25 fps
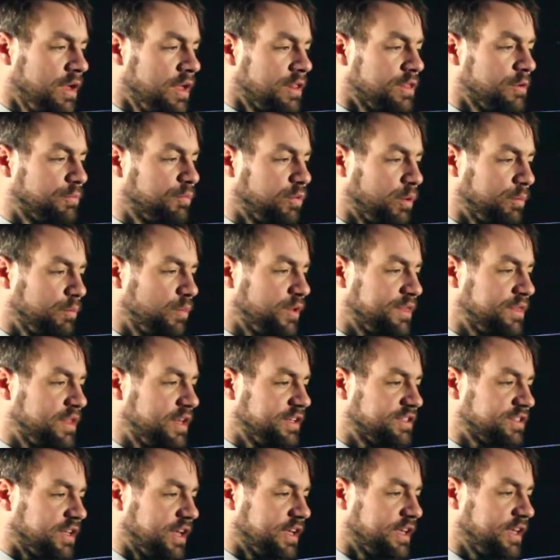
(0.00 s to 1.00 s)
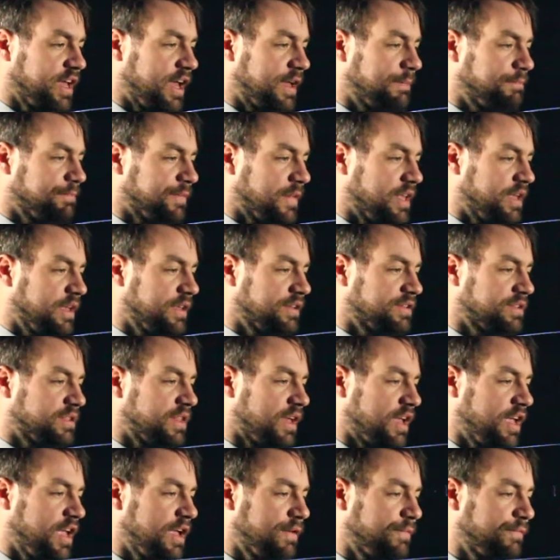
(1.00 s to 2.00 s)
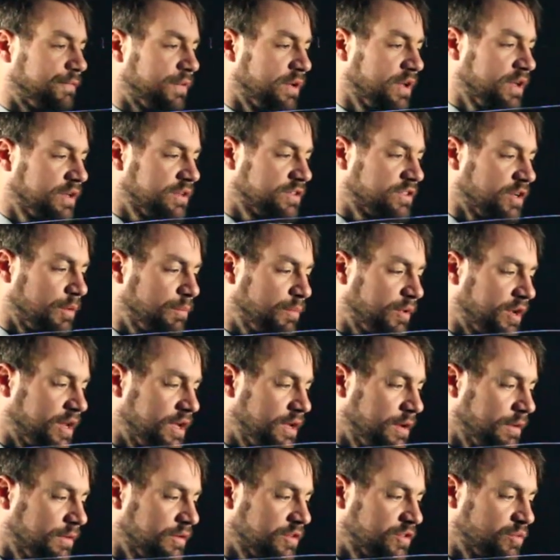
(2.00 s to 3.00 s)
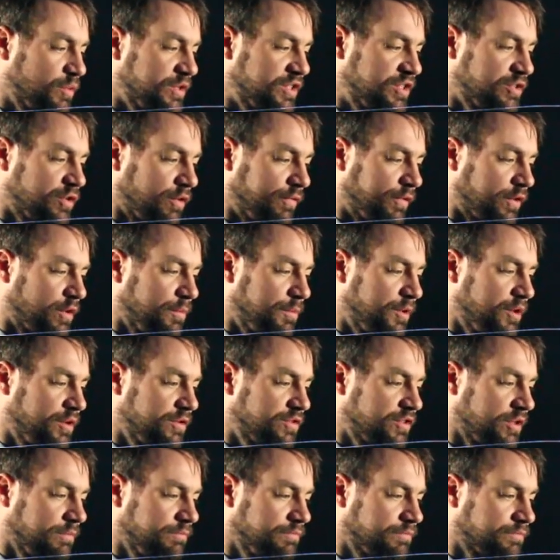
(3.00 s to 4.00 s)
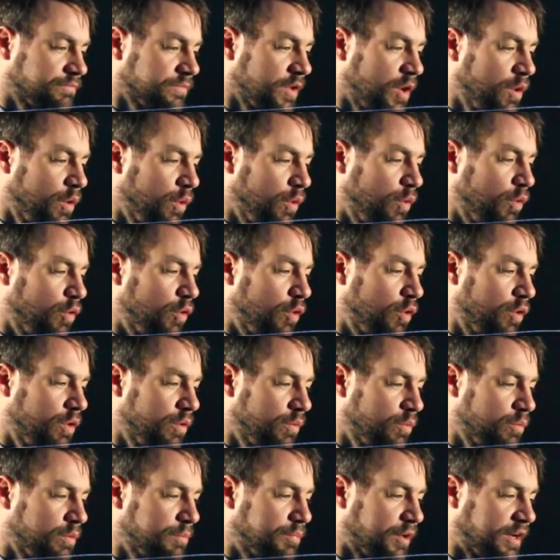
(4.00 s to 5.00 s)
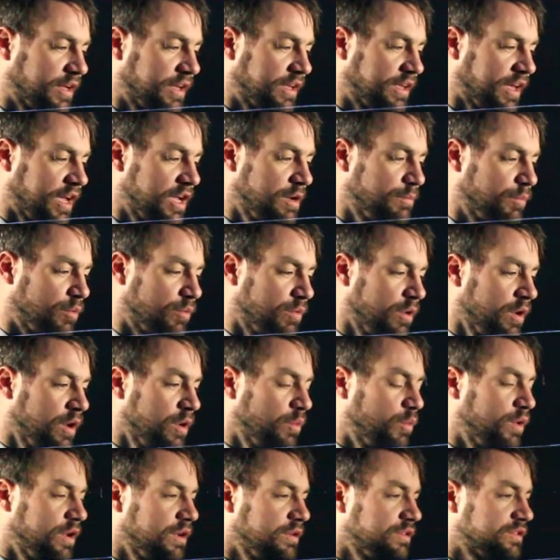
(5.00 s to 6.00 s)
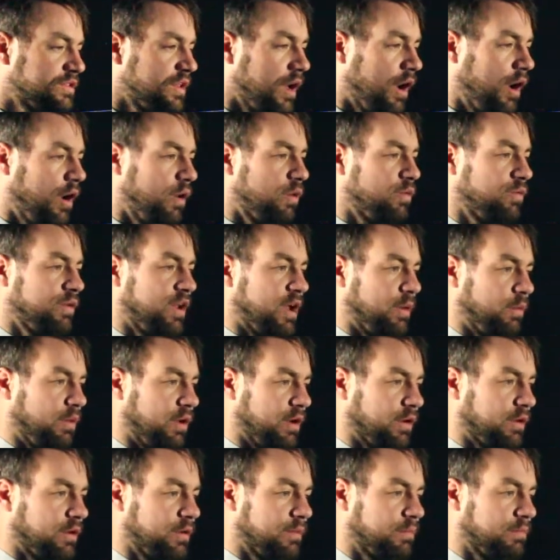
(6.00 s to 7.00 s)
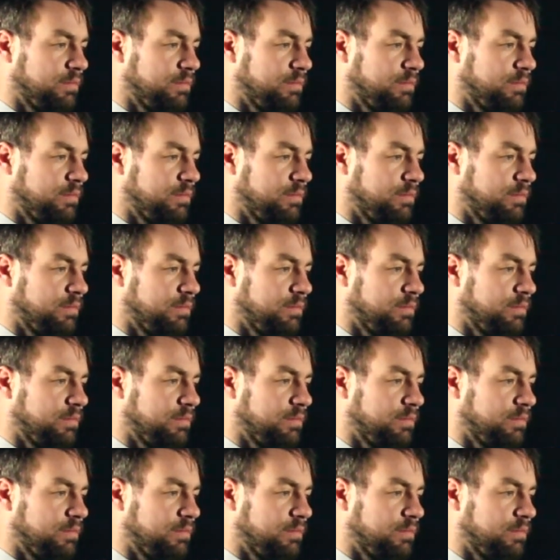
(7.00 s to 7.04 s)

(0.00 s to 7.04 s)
The problem with this, again, is that if somebody switches off a computer or we break a cable, we lose the whole network.